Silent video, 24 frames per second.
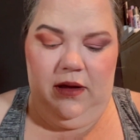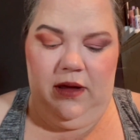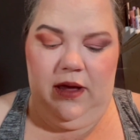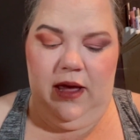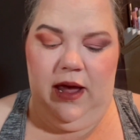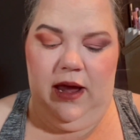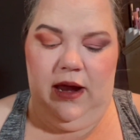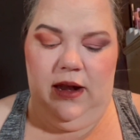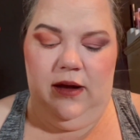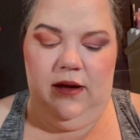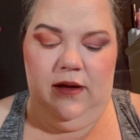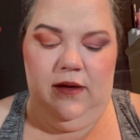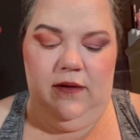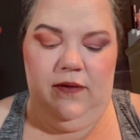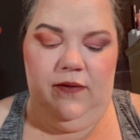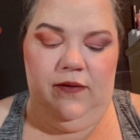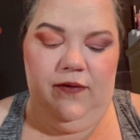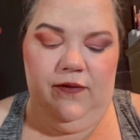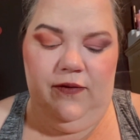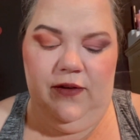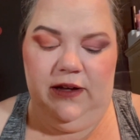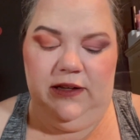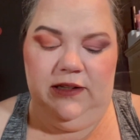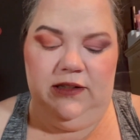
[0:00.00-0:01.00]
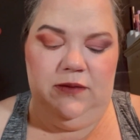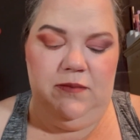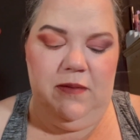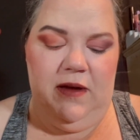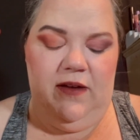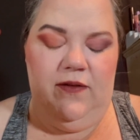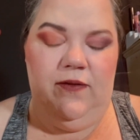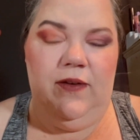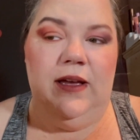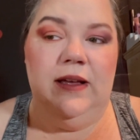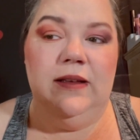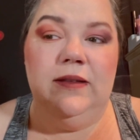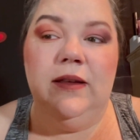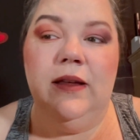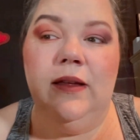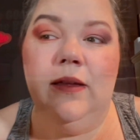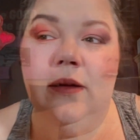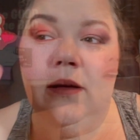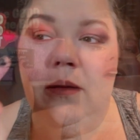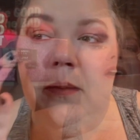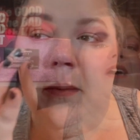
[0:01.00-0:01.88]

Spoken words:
kind of fix my face a little